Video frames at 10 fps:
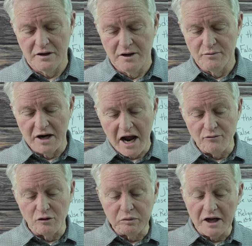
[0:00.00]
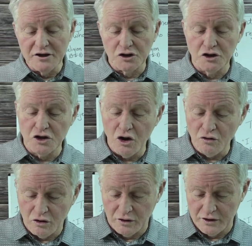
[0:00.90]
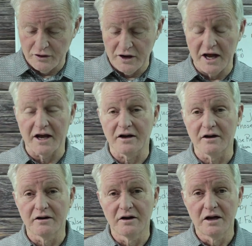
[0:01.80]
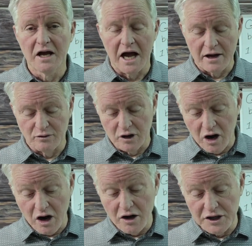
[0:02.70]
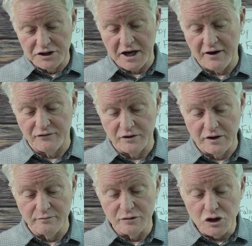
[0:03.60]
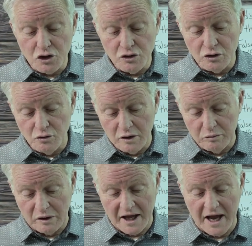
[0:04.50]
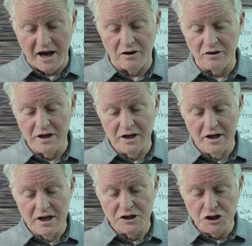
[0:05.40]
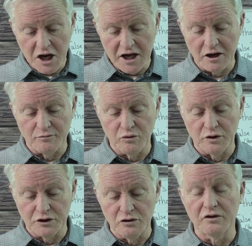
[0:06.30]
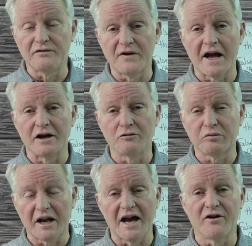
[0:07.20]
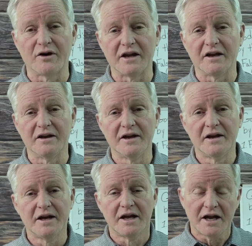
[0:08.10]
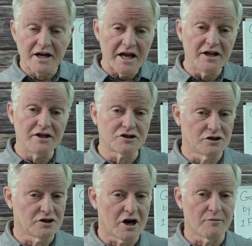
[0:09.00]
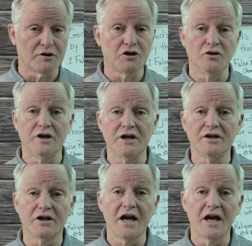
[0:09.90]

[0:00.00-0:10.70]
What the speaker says: but I will place a yoke on her neck. I will harness Ephraim, Judah will plow, Jacob will do the final plowing. Now again, this is an opportunity to